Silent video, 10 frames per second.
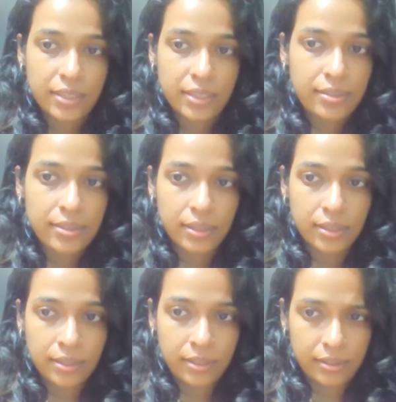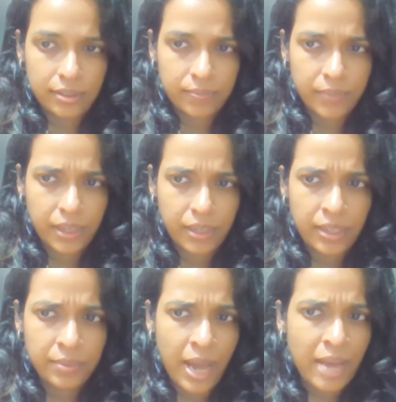has asked, uh, in
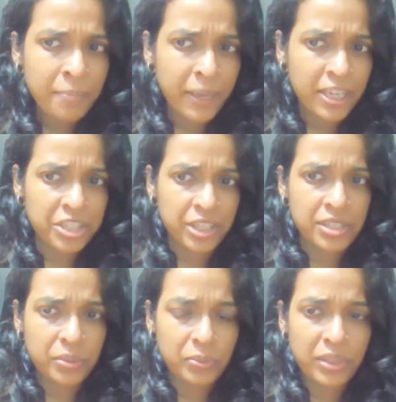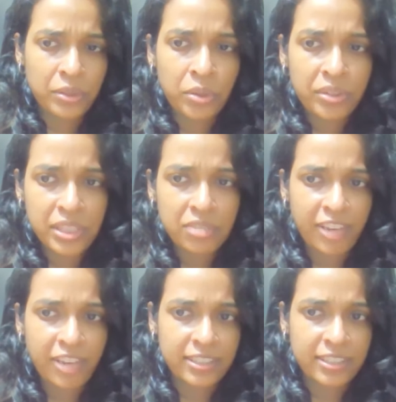a young patient with no risk
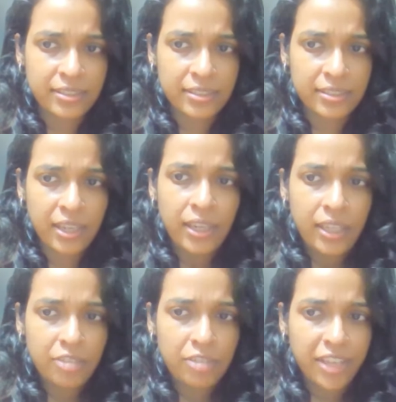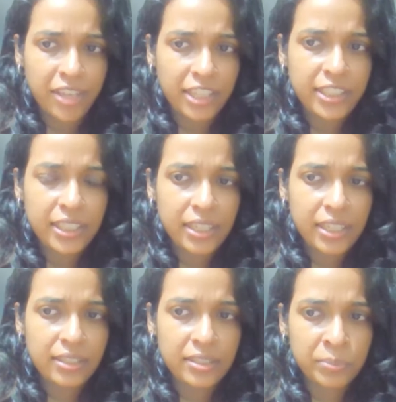factors, if L D L
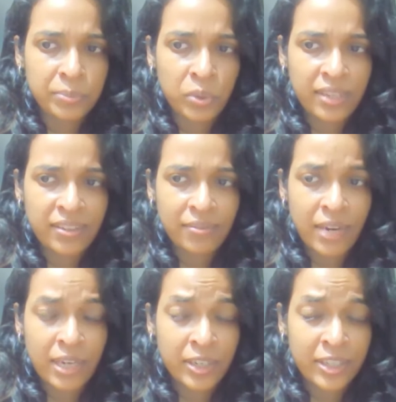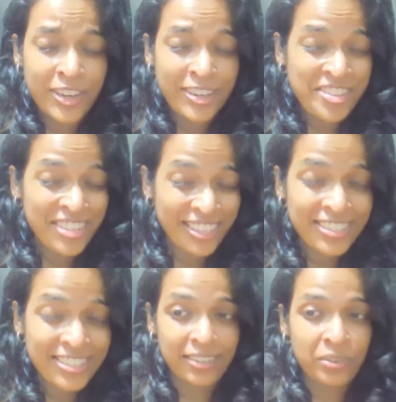is more than one
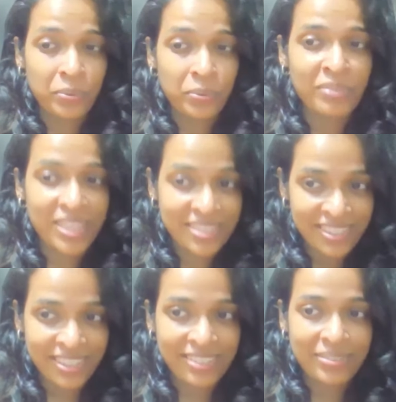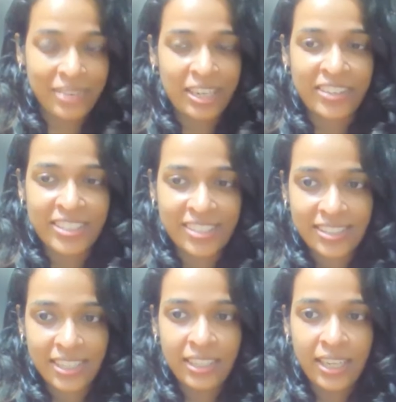sixteen, one sixteen, one
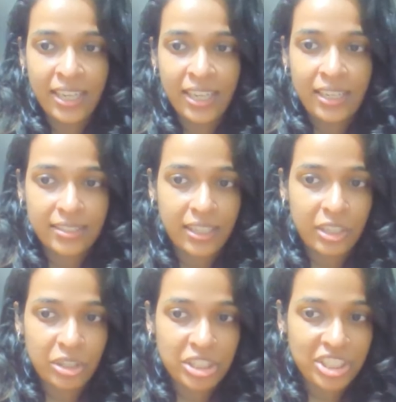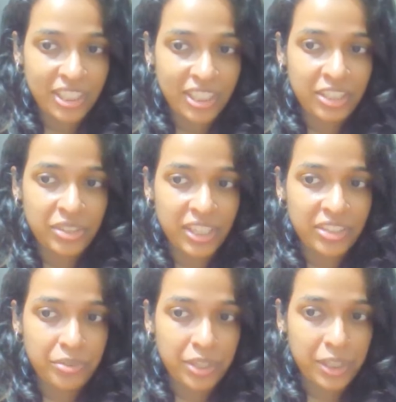sixteen, does he or she need to
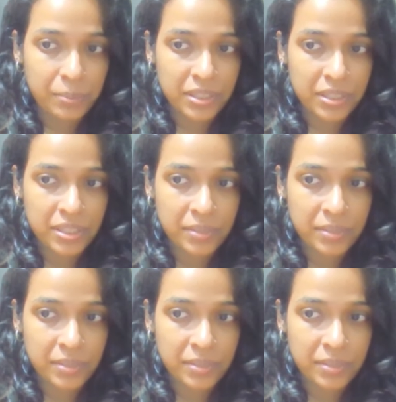get treatment?